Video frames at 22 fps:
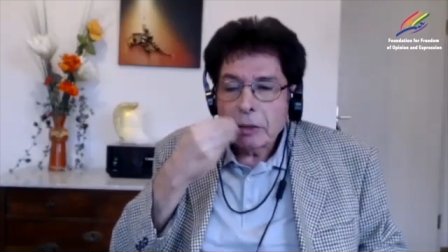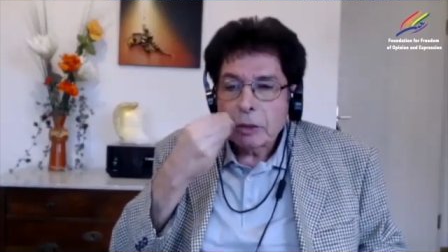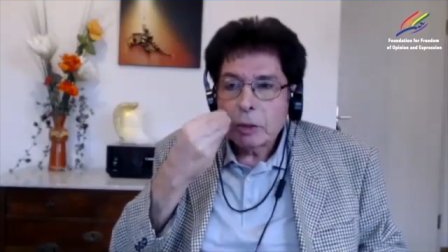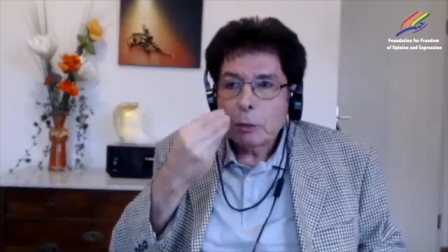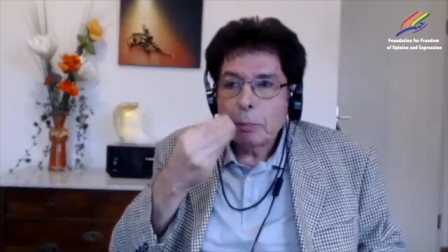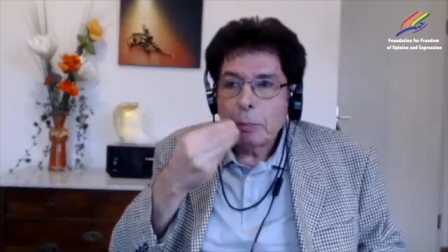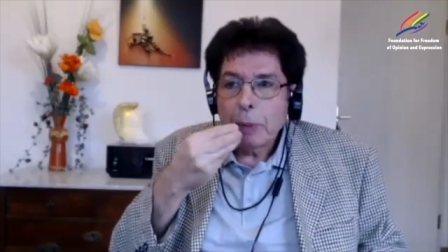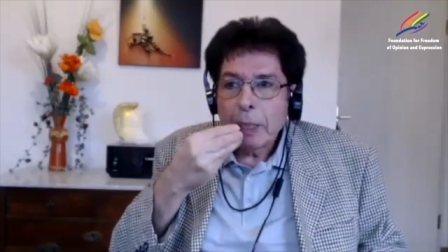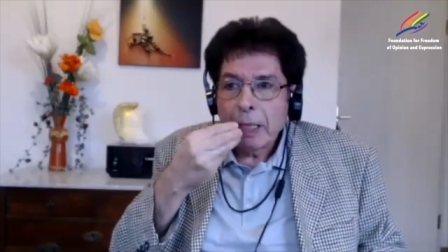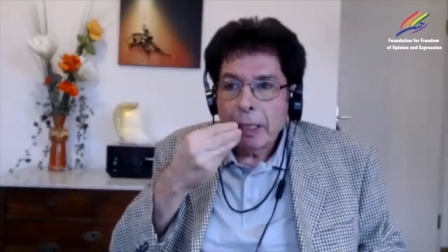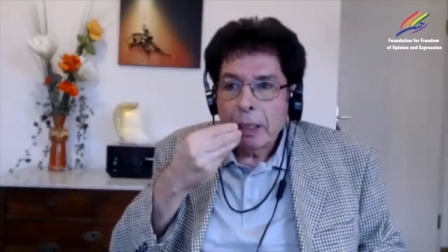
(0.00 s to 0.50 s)
a
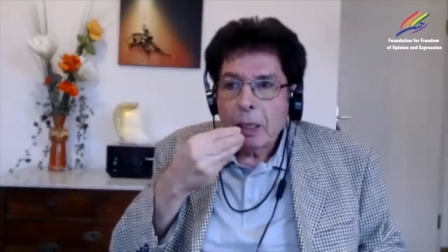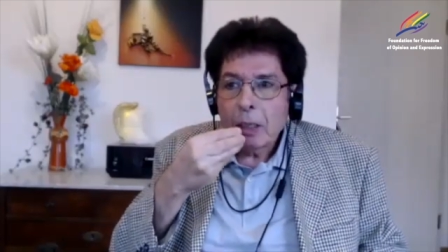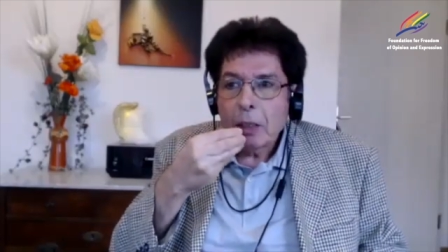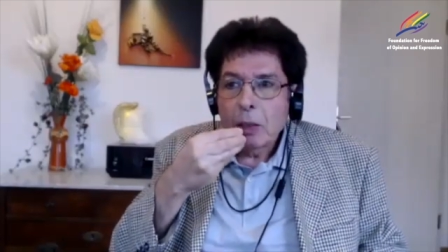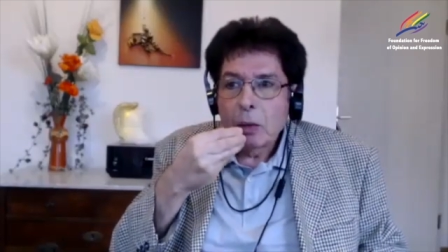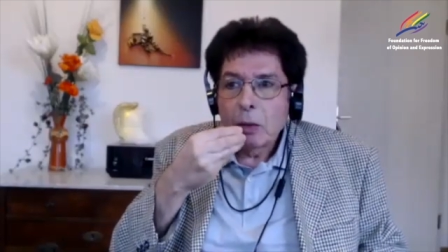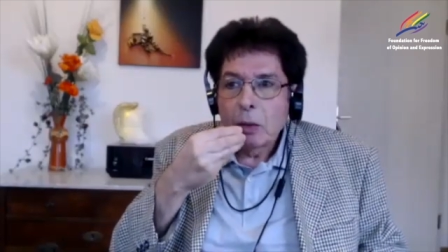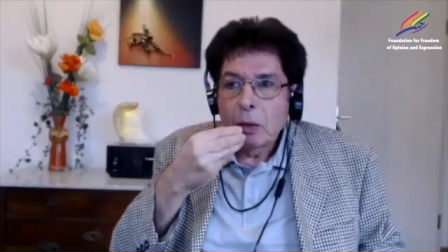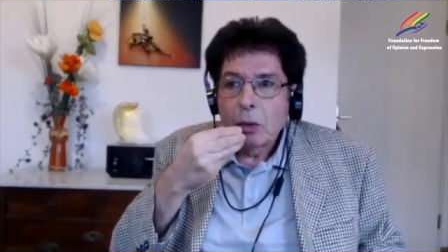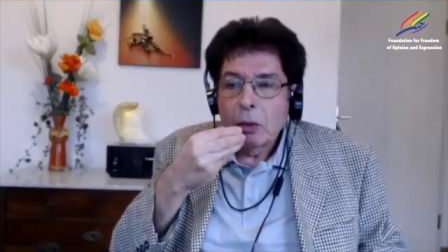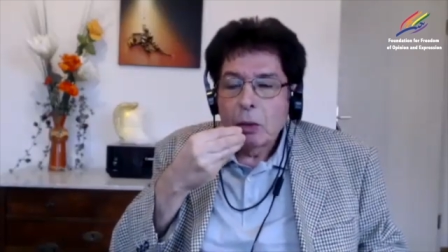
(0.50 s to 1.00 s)

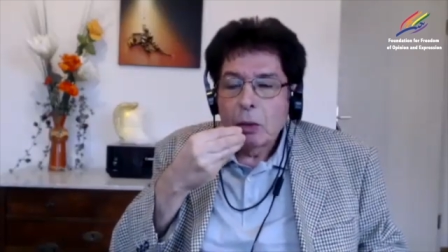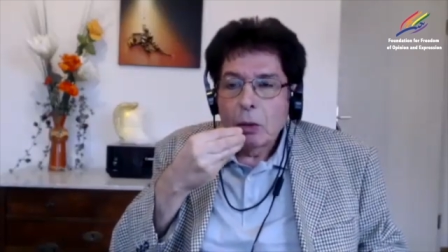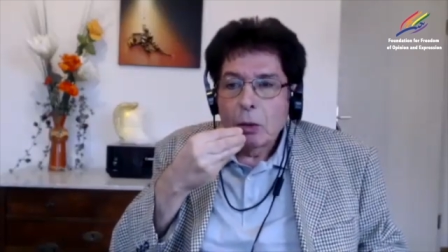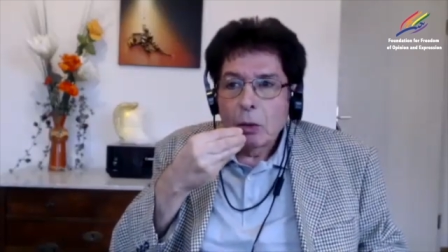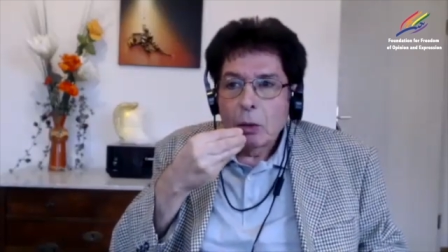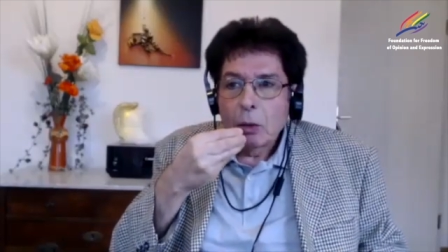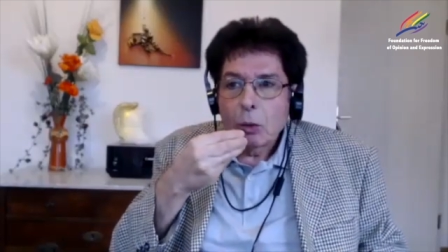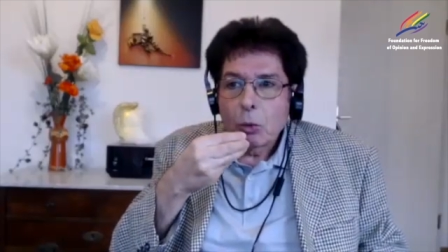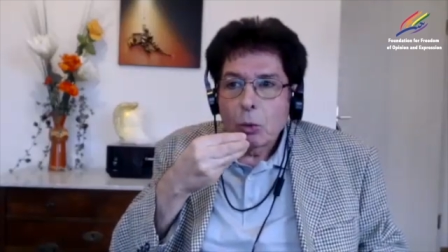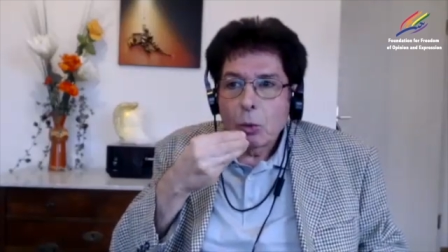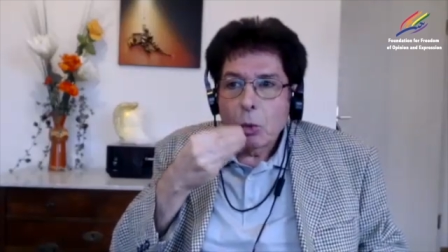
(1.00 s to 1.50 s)
Spiegel
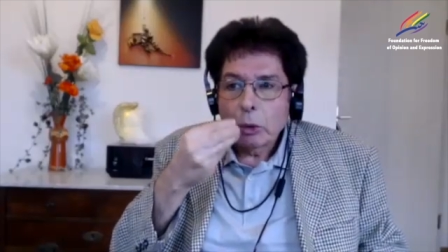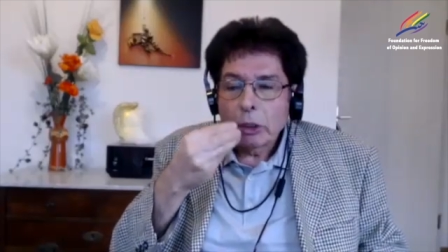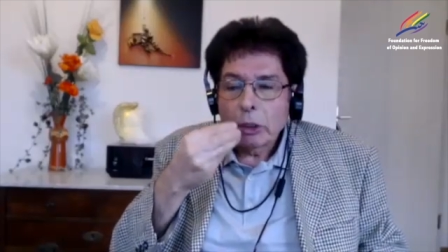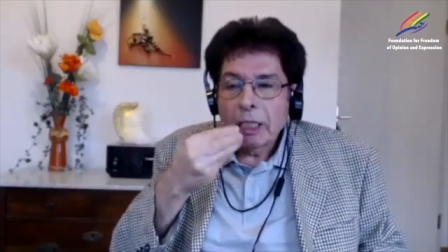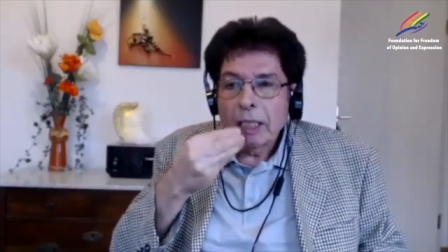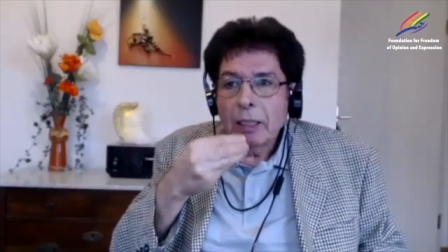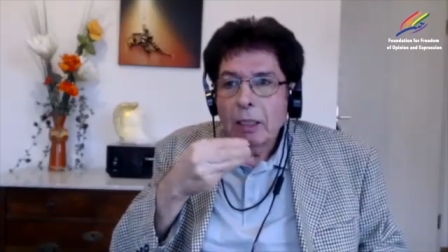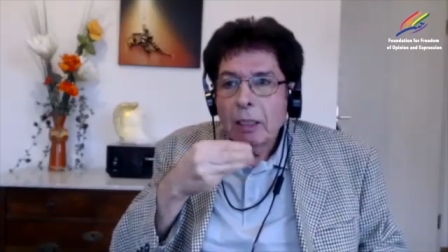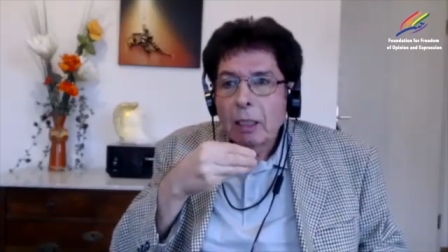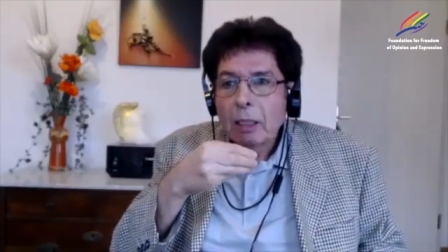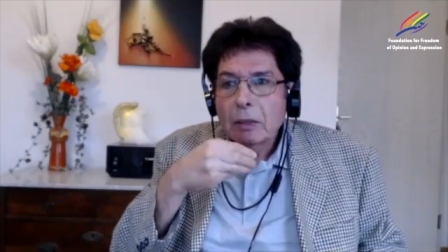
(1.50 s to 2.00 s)

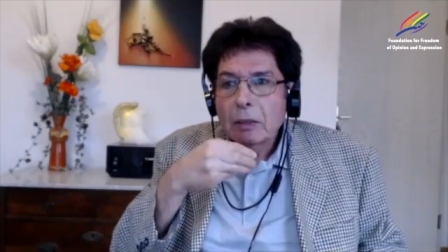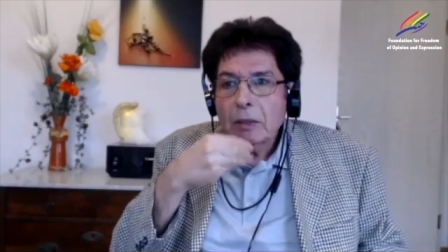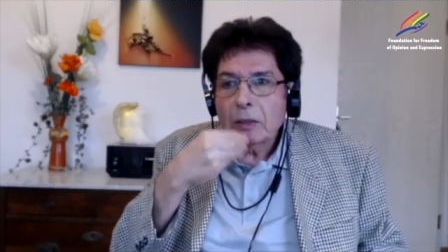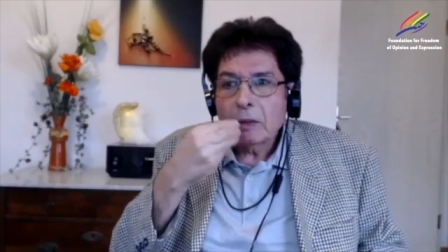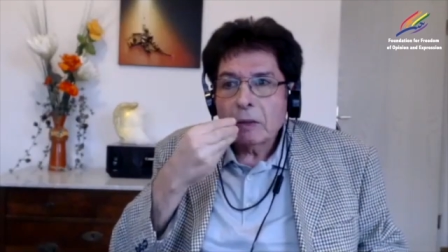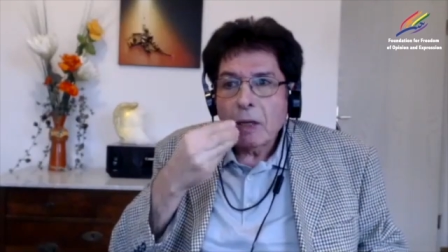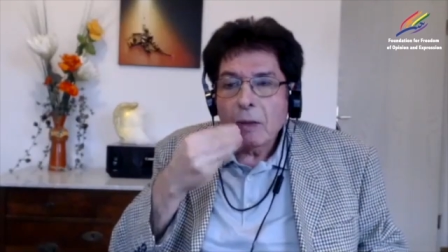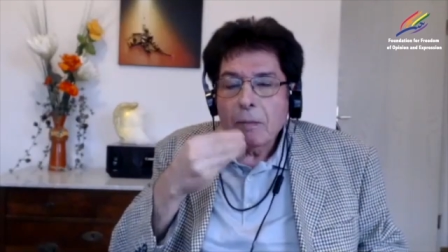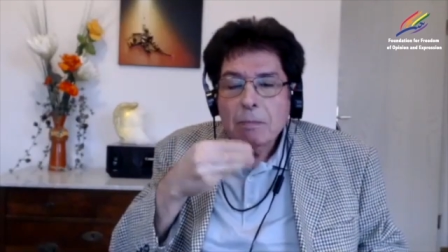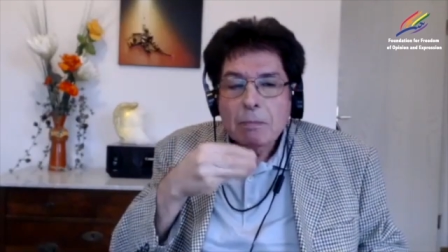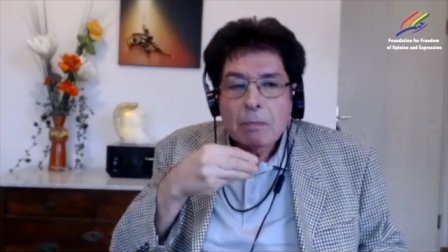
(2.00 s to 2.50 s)
quoting
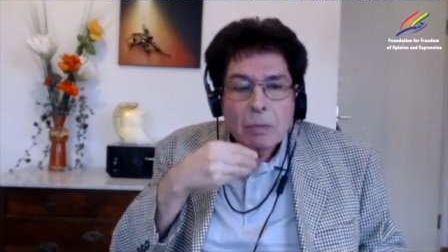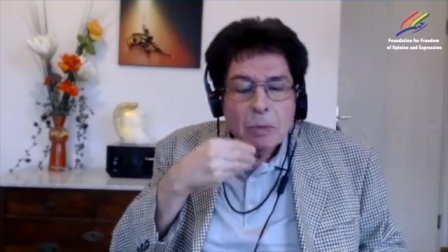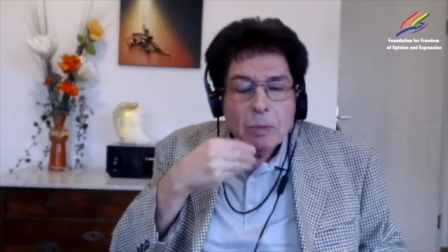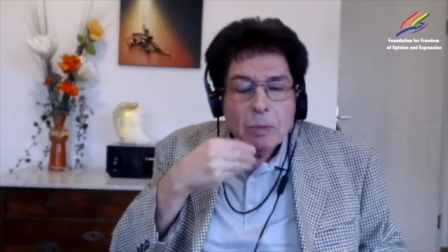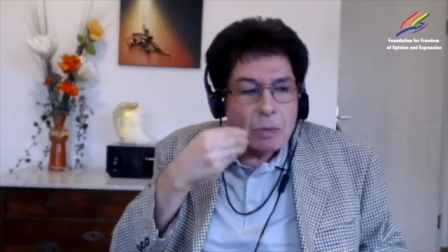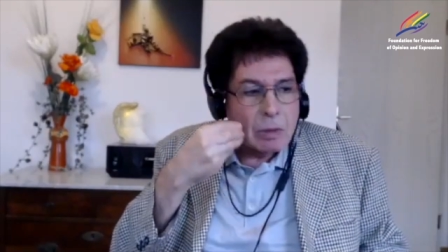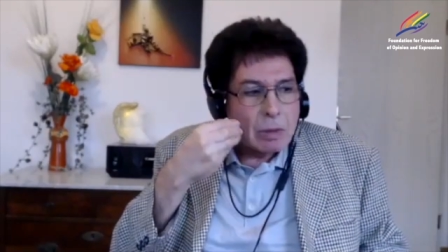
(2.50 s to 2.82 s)
some